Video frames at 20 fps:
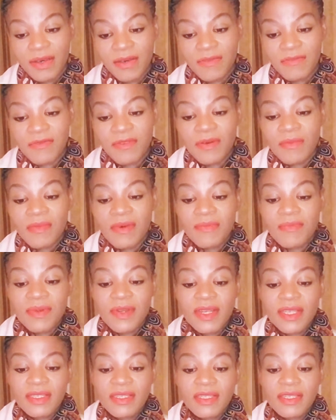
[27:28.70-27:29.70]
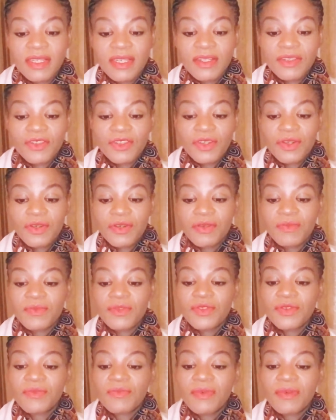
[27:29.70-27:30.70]
former President Jacob
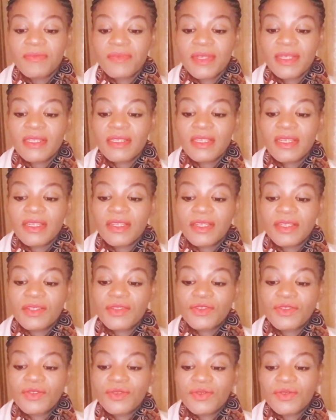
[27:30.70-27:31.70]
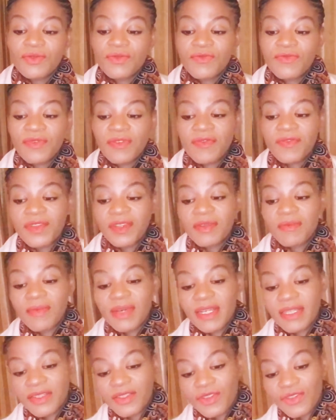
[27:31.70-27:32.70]
Zuma being sentenced to 15
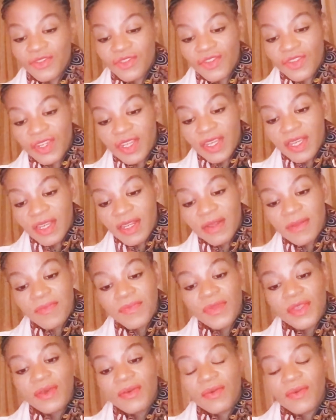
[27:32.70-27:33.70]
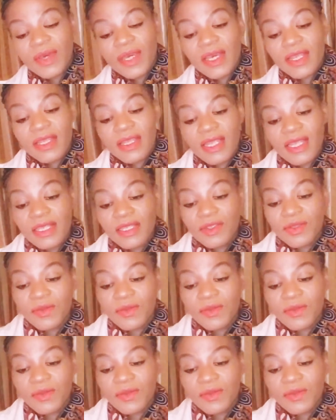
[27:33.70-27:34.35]
months in jail. We had the